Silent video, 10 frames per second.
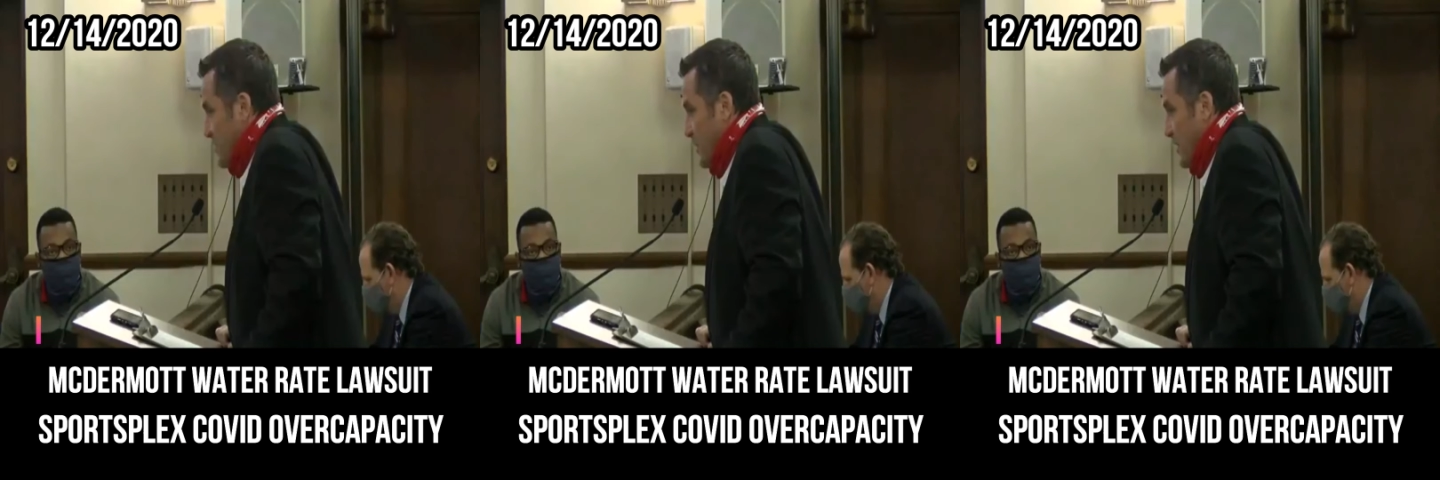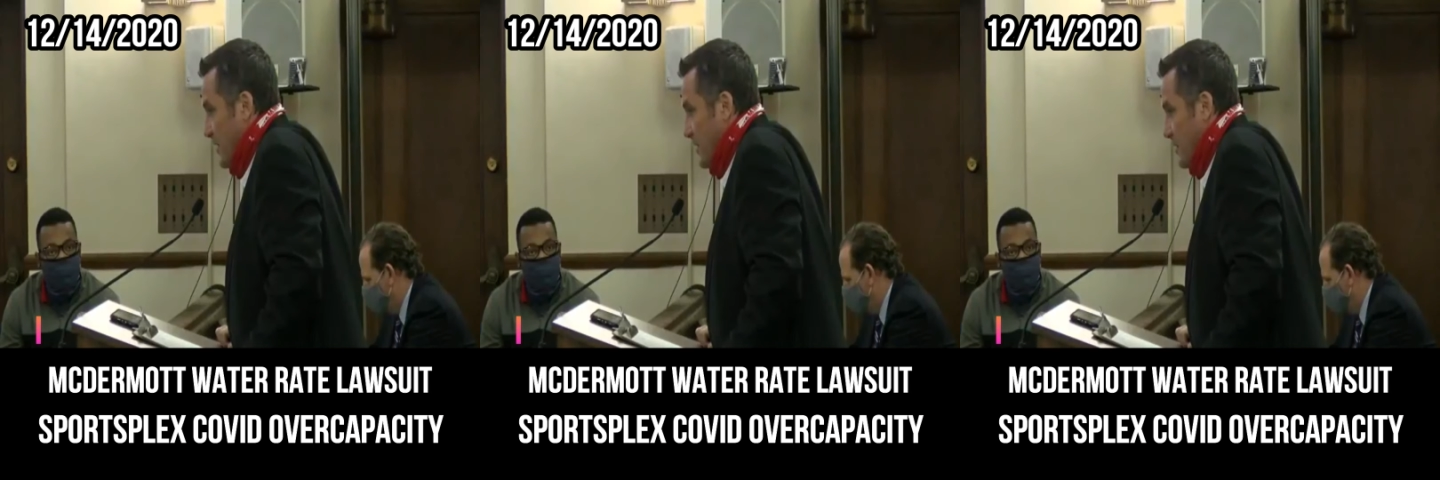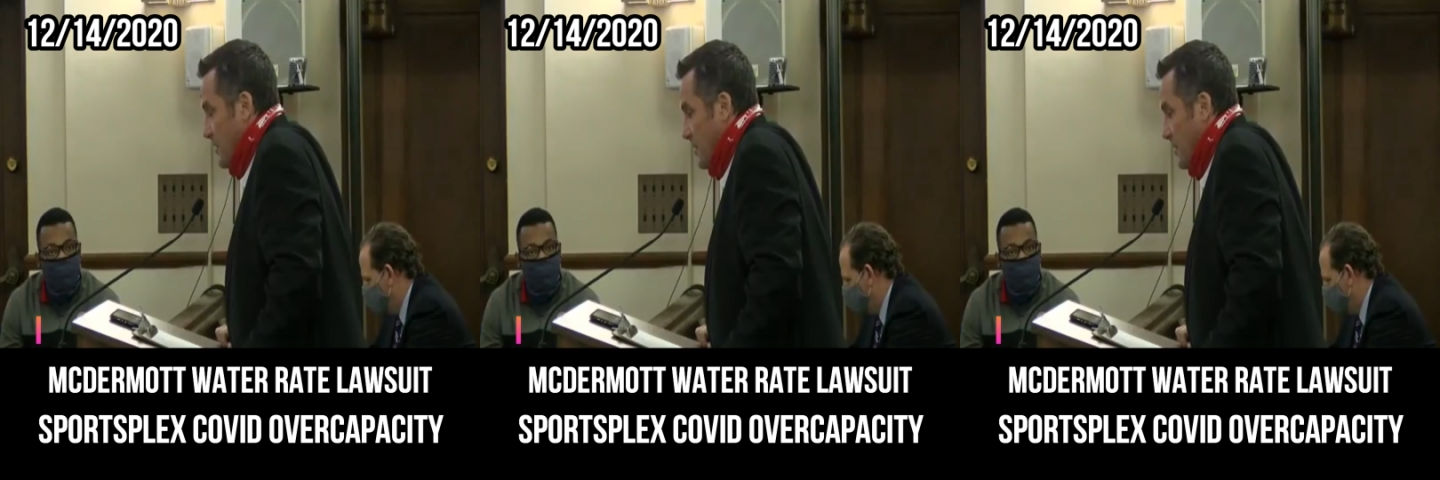have
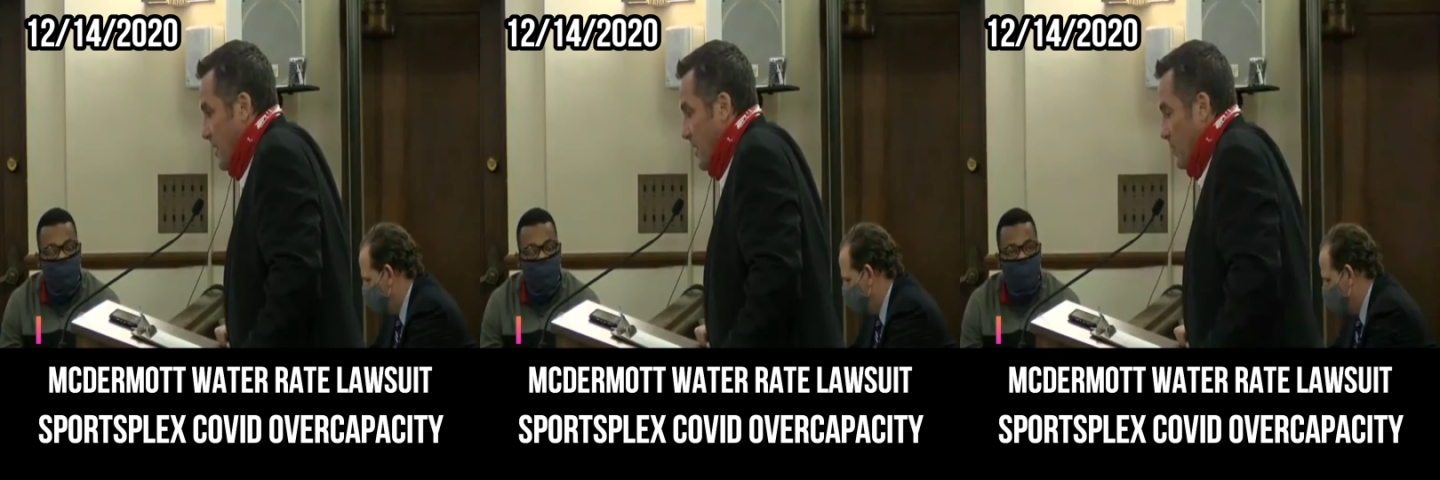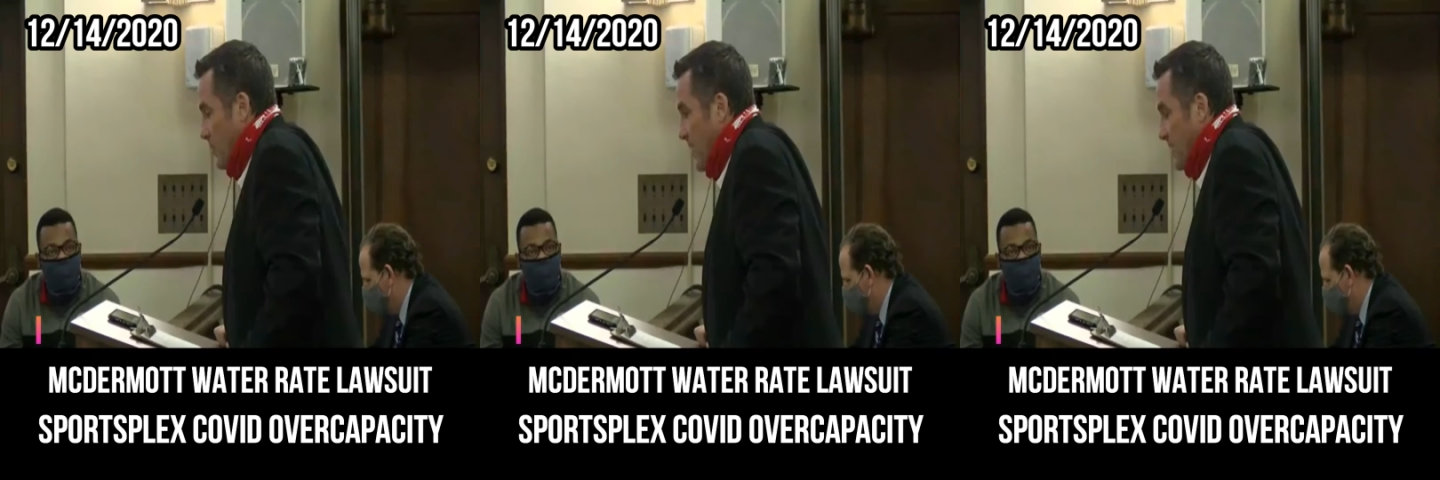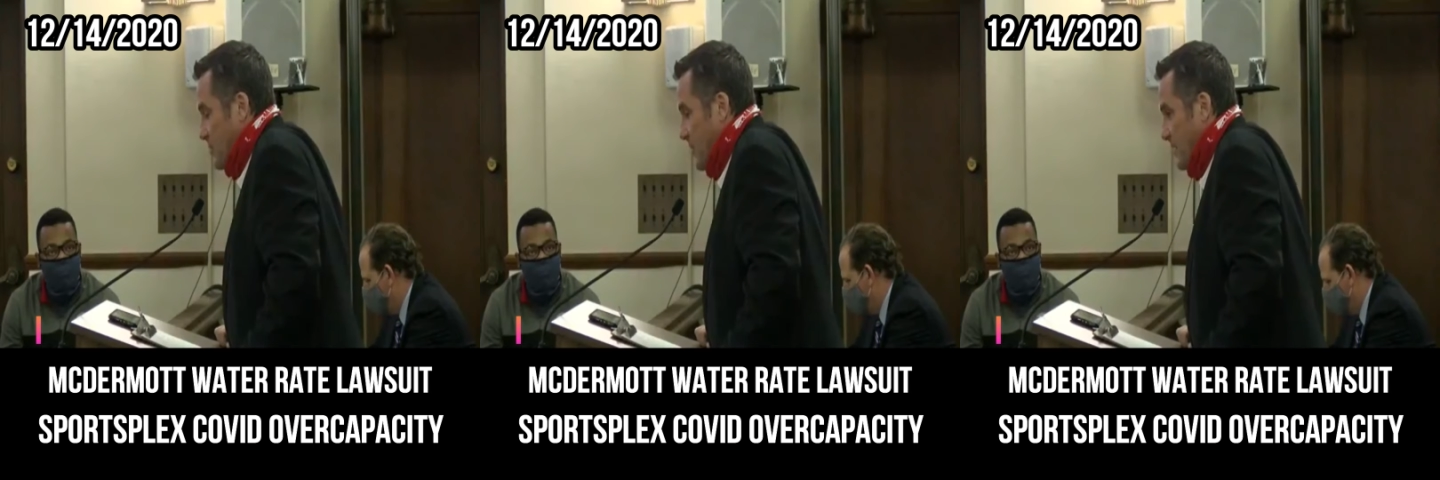submitted uh, uh,
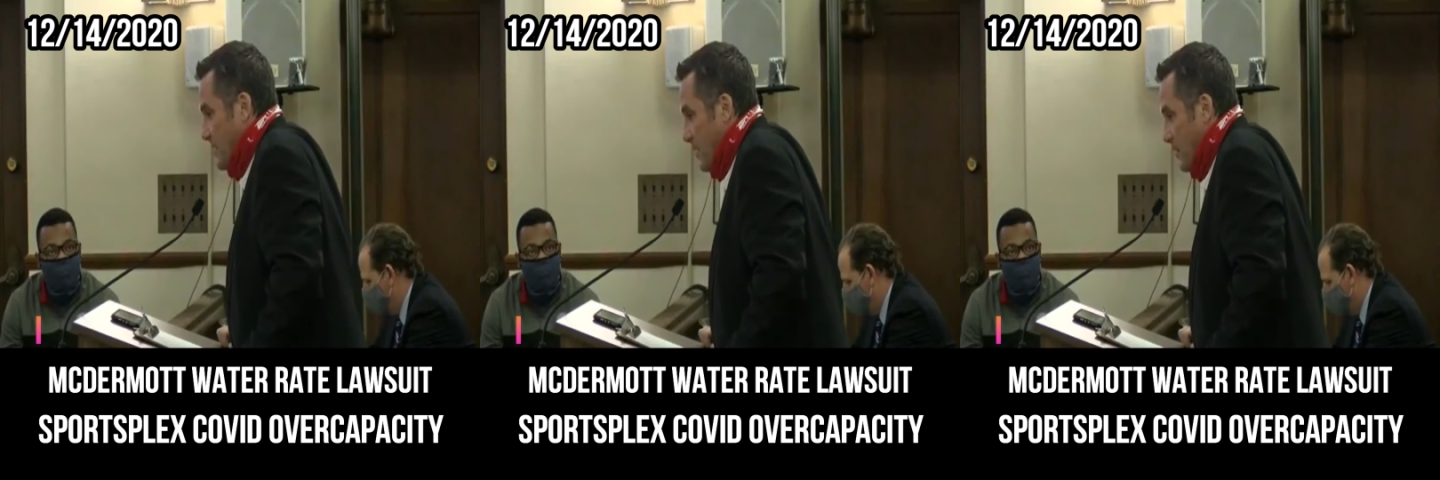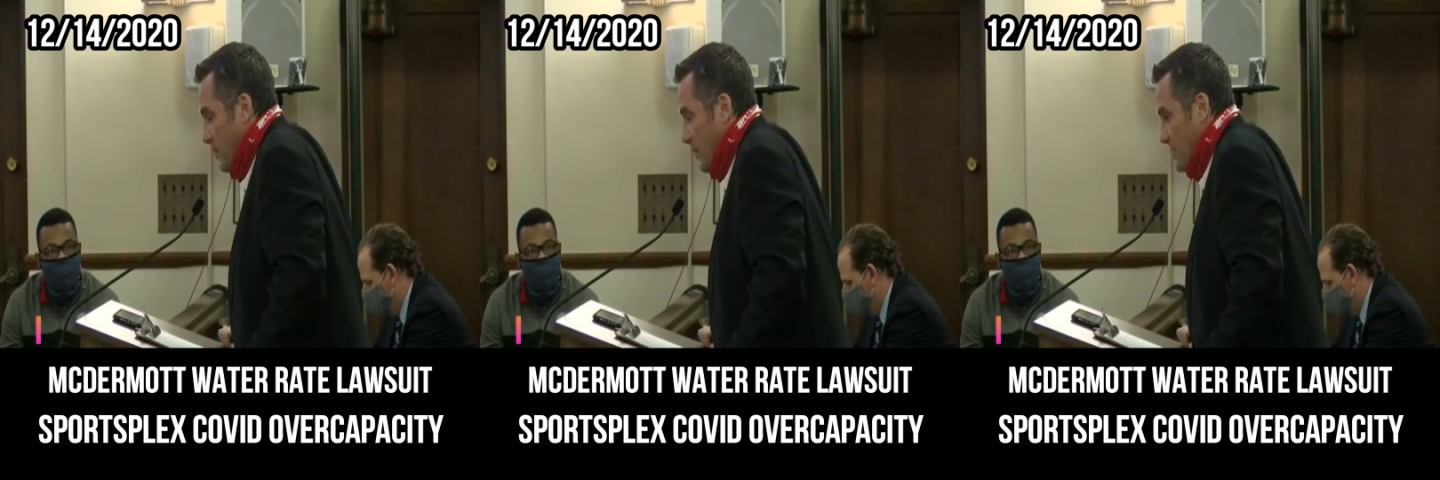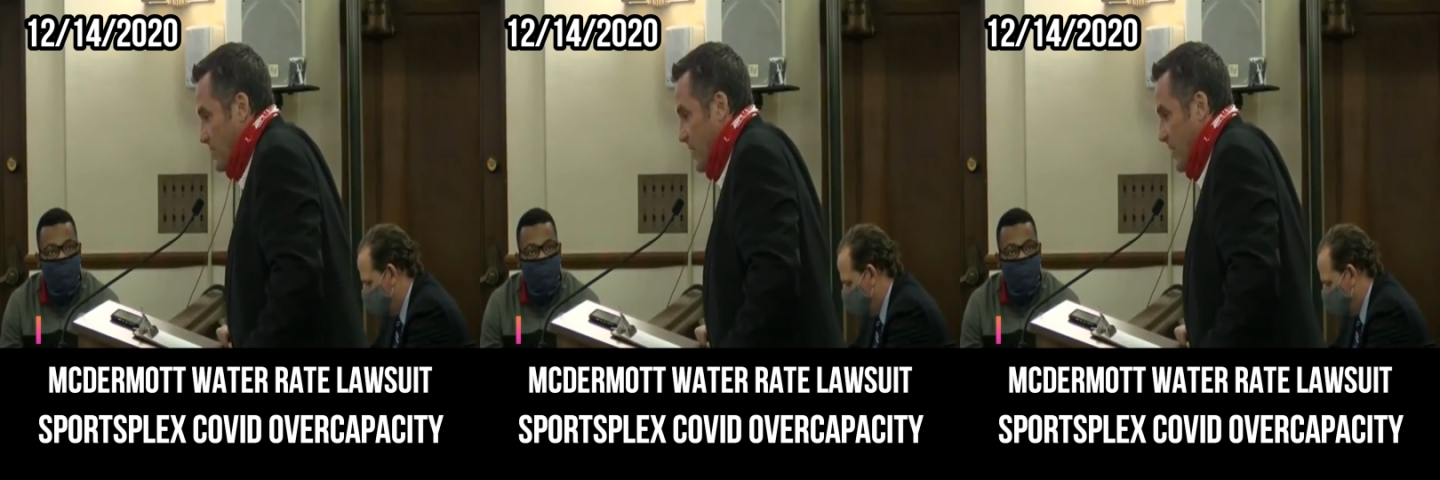
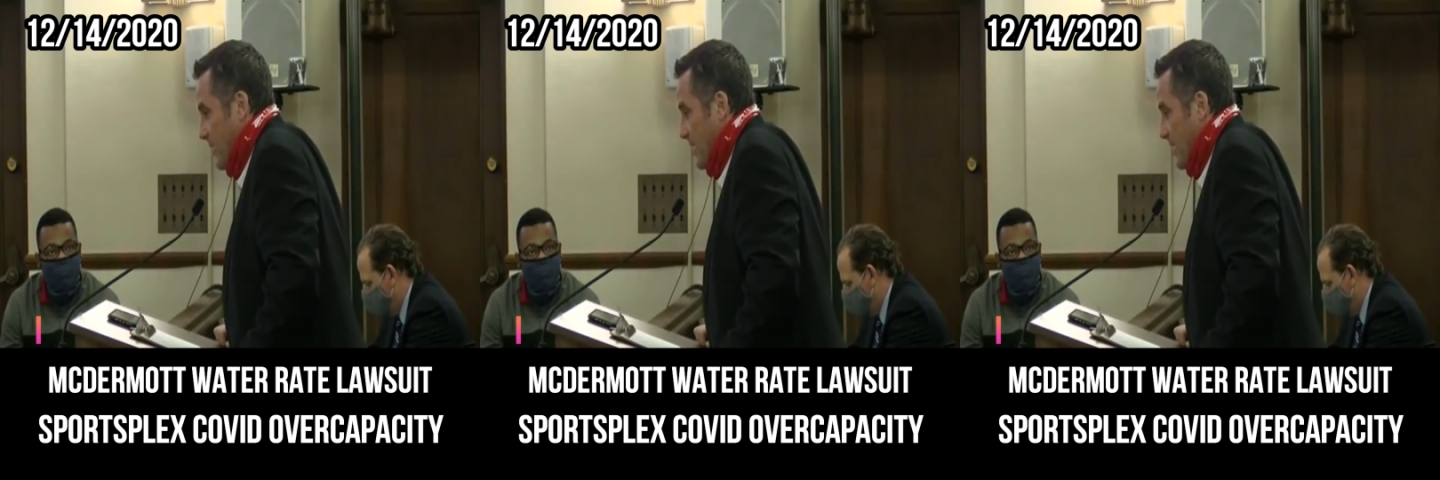remonstrated